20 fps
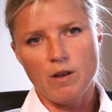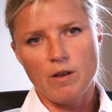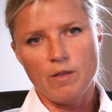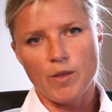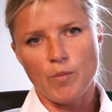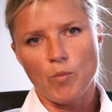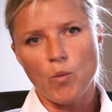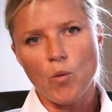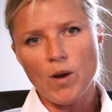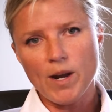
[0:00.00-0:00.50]

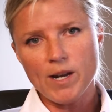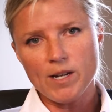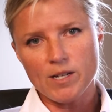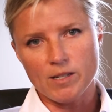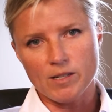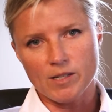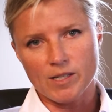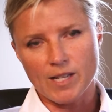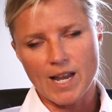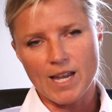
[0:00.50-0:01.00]
The point
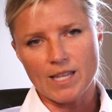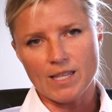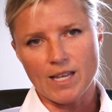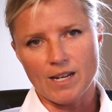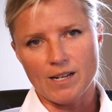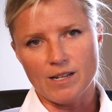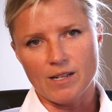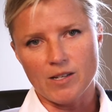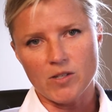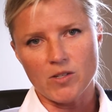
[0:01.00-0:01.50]
in saying
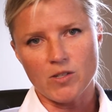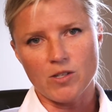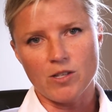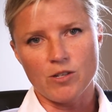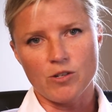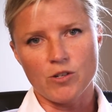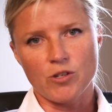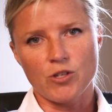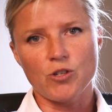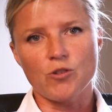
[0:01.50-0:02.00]
that is
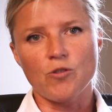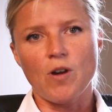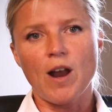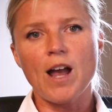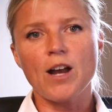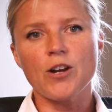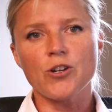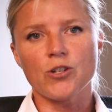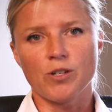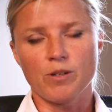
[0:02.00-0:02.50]
the
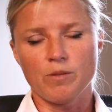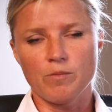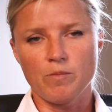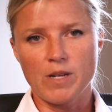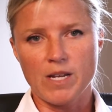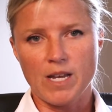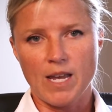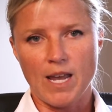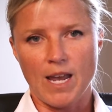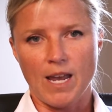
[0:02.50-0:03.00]
distraction
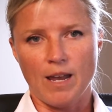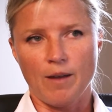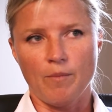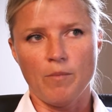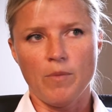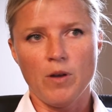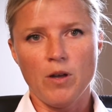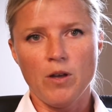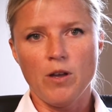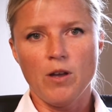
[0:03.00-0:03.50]

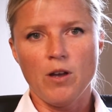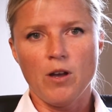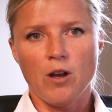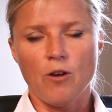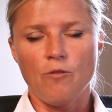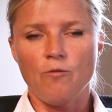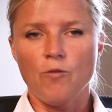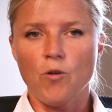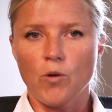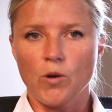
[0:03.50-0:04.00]
became
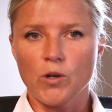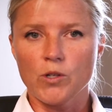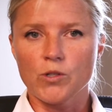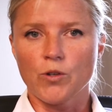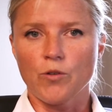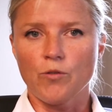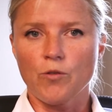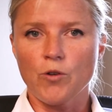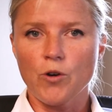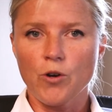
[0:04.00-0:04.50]
a focus of